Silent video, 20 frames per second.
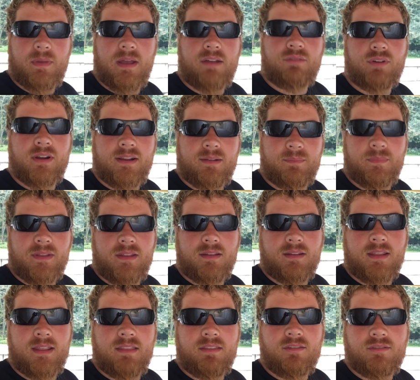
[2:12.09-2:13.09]
I
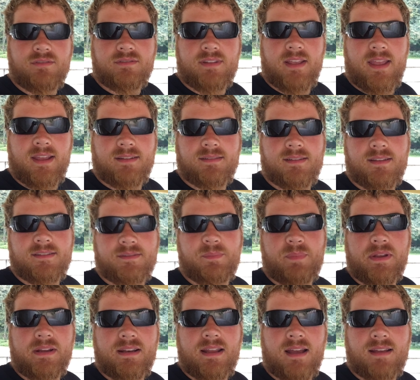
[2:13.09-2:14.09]
recommend getting those excess
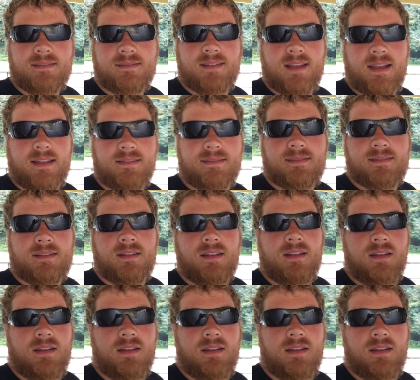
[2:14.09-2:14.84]
big dot sights.